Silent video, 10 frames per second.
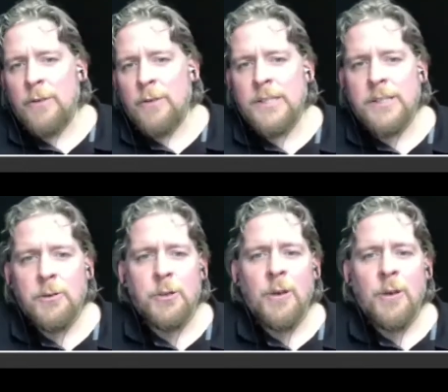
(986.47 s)
software
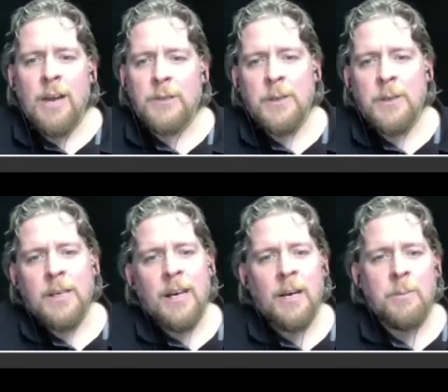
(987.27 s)
suite, you have
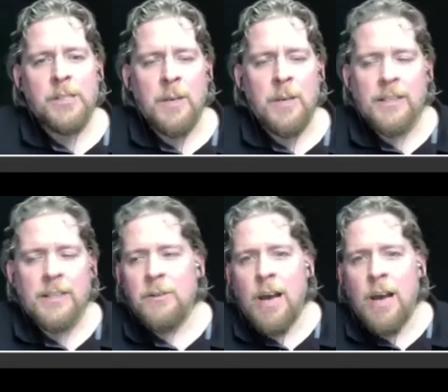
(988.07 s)
the
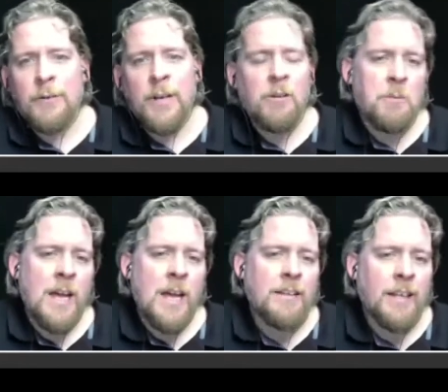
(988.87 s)
possibility to have an
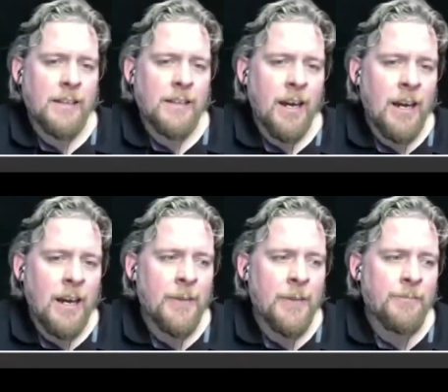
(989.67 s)
automatic
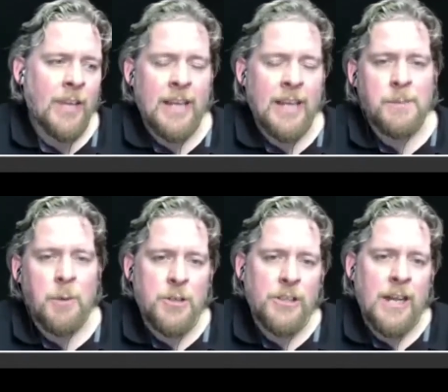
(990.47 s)

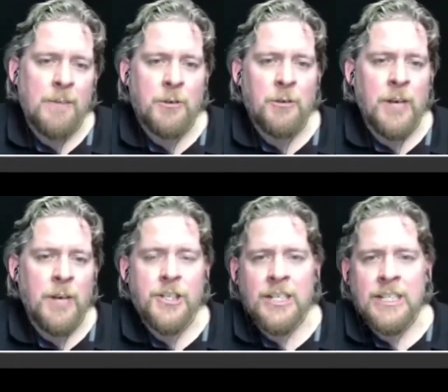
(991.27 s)
exposure time
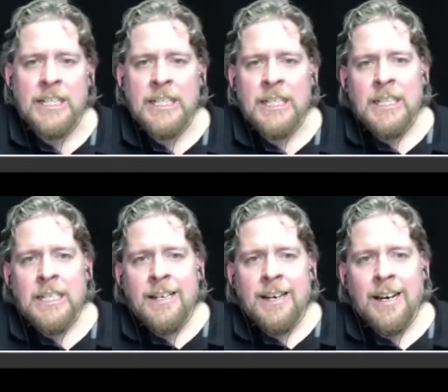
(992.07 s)
correction,
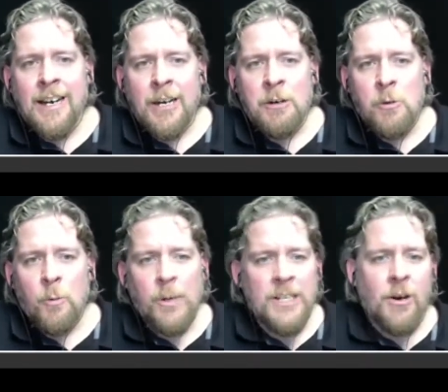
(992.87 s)

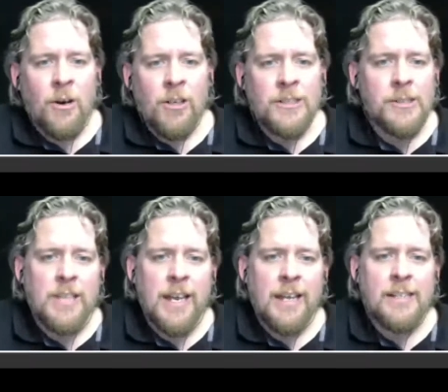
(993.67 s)
which
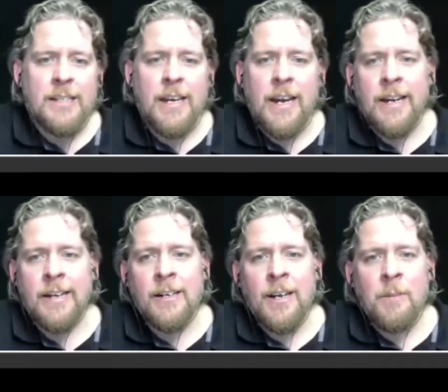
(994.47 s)
also takes
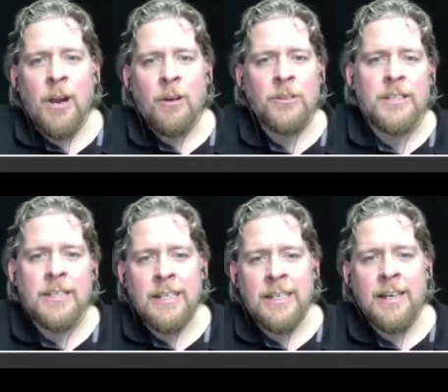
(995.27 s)
care about
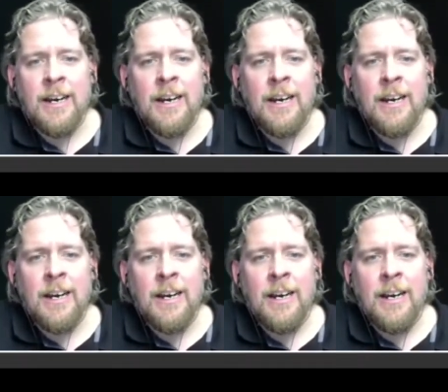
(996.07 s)
the
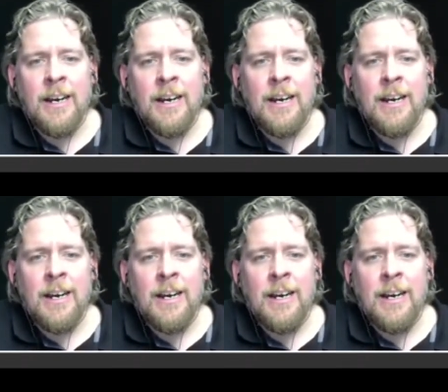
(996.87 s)

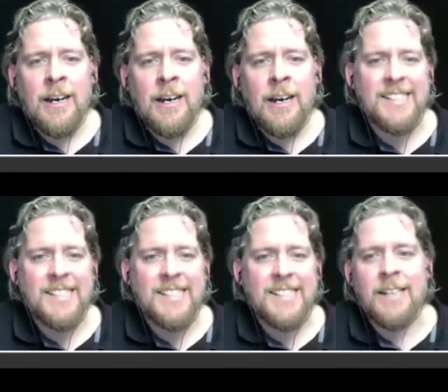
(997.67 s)
referencing for
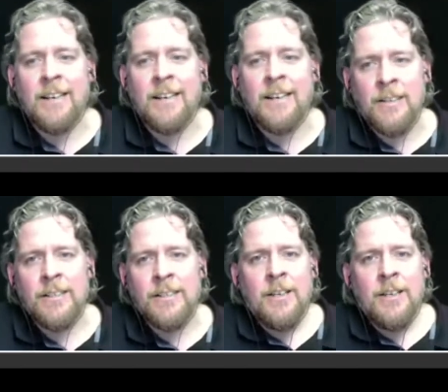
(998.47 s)
white
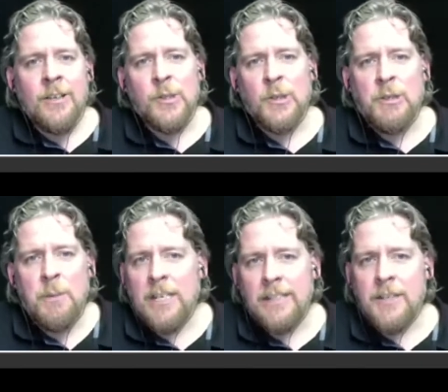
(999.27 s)
standard. So
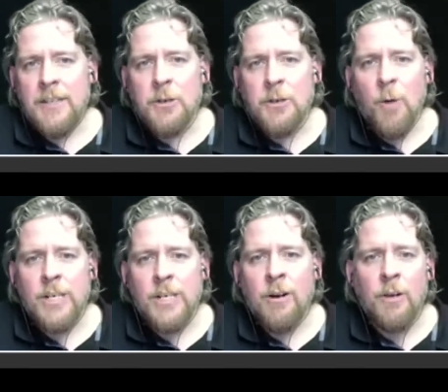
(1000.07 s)
typically that should
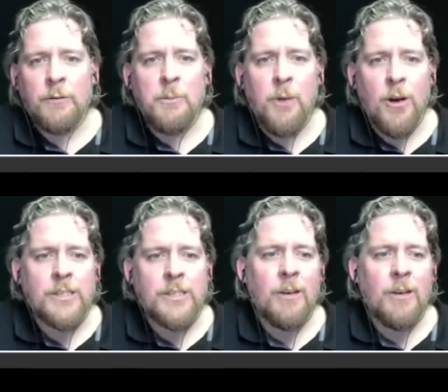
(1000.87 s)
work out of the
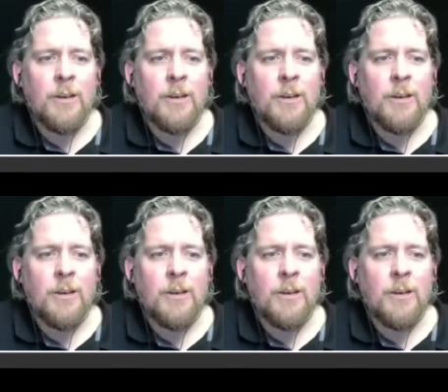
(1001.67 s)
box.